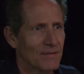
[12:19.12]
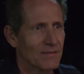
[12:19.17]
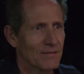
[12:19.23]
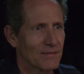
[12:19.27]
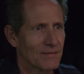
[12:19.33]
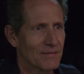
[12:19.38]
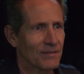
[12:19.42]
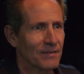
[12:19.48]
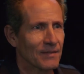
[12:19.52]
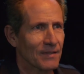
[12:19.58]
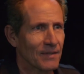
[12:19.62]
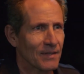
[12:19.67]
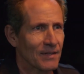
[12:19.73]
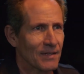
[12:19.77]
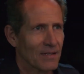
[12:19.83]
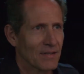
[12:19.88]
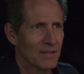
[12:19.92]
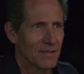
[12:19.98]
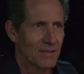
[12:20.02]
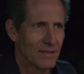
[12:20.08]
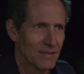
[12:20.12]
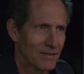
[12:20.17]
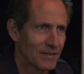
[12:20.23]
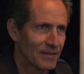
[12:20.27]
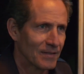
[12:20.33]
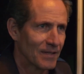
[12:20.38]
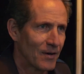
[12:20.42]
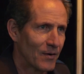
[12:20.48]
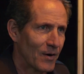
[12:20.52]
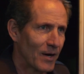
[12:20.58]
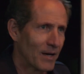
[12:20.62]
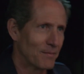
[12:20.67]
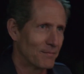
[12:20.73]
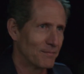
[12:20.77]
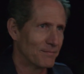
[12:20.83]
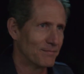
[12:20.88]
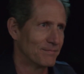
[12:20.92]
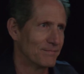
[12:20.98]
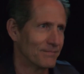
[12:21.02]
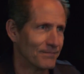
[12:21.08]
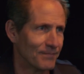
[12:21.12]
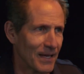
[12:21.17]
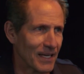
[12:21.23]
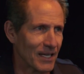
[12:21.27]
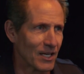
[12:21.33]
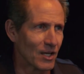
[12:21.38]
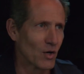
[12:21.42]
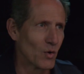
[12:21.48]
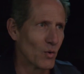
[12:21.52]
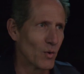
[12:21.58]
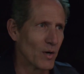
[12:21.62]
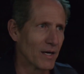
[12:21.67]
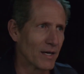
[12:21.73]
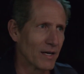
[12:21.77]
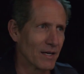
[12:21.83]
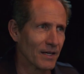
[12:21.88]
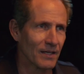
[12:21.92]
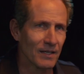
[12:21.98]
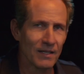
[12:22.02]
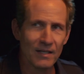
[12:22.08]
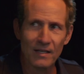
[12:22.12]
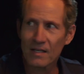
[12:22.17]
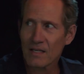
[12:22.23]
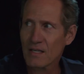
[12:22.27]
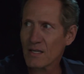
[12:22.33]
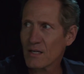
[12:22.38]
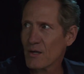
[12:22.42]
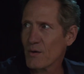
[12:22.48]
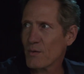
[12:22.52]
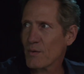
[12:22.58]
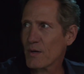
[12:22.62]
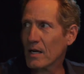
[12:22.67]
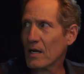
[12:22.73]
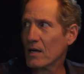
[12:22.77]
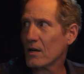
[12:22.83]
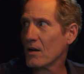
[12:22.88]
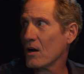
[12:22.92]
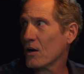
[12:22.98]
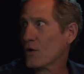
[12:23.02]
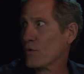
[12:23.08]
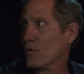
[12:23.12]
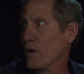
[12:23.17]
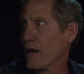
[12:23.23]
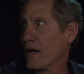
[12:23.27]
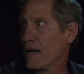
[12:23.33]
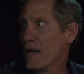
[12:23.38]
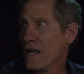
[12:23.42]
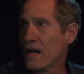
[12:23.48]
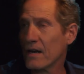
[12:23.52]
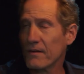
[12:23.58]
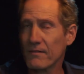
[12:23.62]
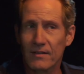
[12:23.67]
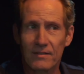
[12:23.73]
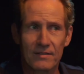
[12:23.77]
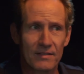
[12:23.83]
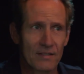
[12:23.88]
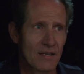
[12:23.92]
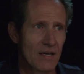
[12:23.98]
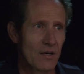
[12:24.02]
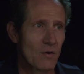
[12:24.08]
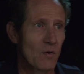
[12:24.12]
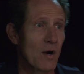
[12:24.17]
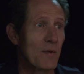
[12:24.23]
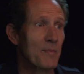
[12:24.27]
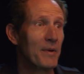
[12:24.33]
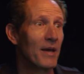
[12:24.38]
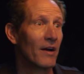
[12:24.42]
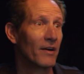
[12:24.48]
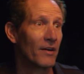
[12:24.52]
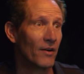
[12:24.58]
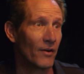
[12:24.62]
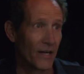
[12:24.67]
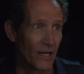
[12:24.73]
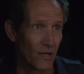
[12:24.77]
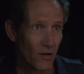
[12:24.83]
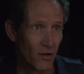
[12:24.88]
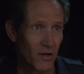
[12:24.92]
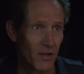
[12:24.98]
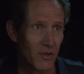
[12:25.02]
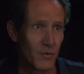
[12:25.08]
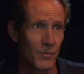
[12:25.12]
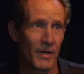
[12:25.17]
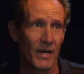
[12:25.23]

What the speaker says: damaged psyche. The pretty welcome Tom Matthews cameo, which works way better than it should.